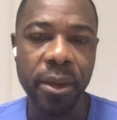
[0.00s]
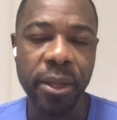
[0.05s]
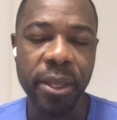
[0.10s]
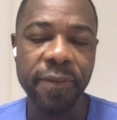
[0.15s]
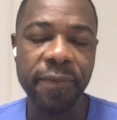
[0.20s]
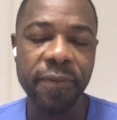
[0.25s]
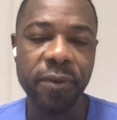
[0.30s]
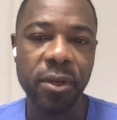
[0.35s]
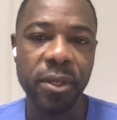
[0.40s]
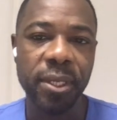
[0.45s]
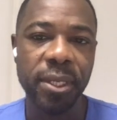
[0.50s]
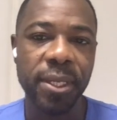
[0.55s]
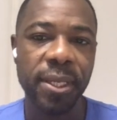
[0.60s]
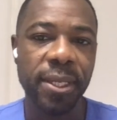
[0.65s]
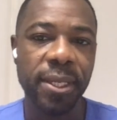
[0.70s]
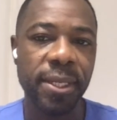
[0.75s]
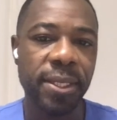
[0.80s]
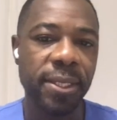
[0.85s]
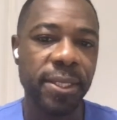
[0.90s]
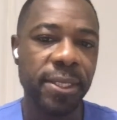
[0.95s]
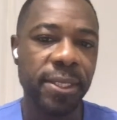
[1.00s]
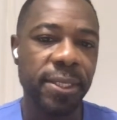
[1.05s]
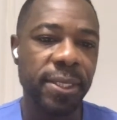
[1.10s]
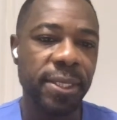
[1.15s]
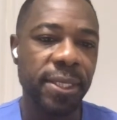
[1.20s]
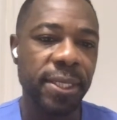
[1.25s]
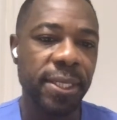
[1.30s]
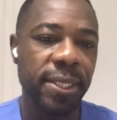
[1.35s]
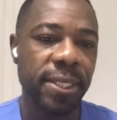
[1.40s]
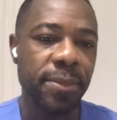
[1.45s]
Evoke
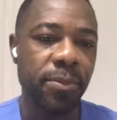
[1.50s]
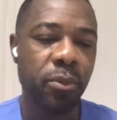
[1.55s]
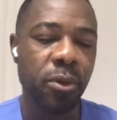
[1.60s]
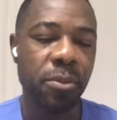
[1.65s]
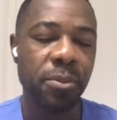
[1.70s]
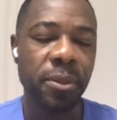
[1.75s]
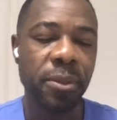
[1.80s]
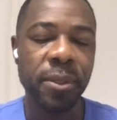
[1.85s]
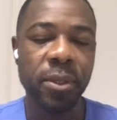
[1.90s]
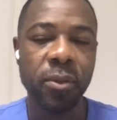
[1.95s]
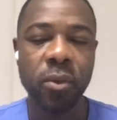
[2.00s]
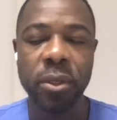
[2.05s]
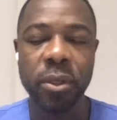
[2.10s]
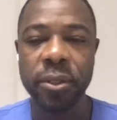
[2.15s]
is probably one